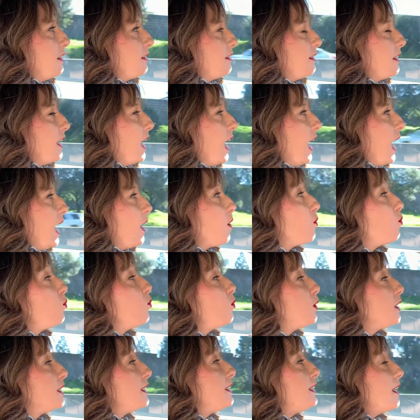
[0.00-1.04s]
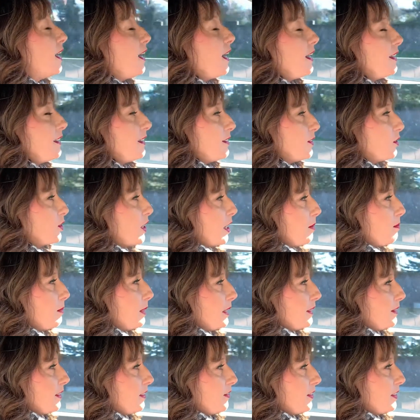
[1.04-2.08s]
is I would not describe
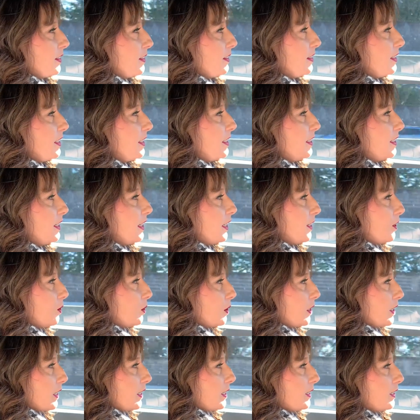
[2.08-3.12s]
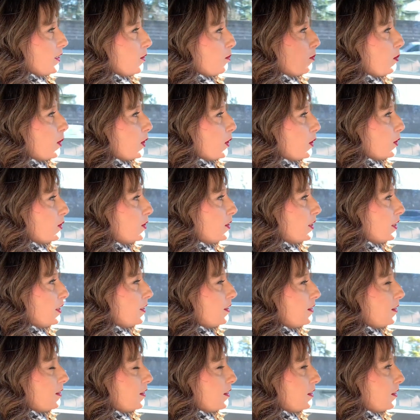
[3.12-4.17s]
myself as a detail-oriented
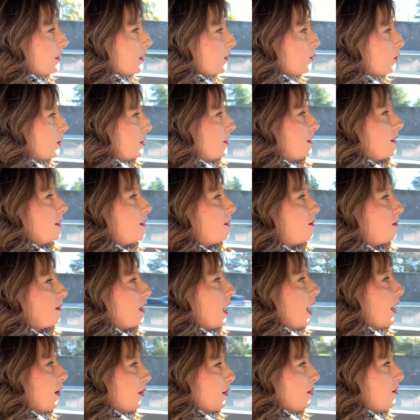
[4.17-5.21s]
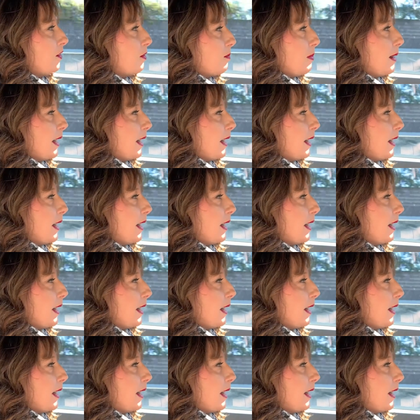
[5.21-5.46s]
person just out of the